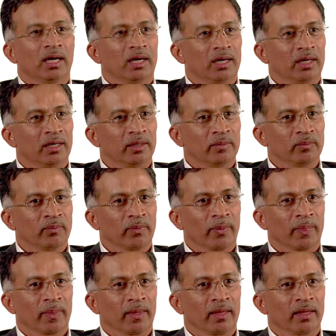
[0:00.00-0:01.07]

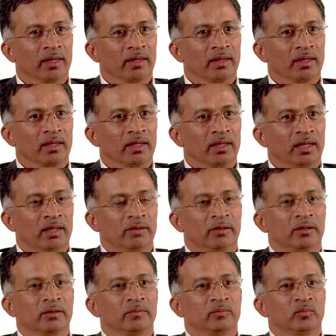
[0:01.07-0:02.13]

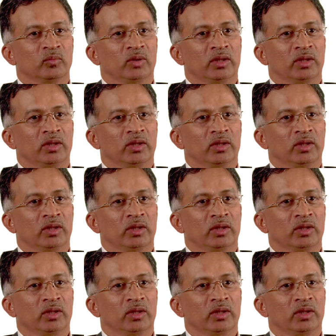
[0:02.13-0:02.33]
either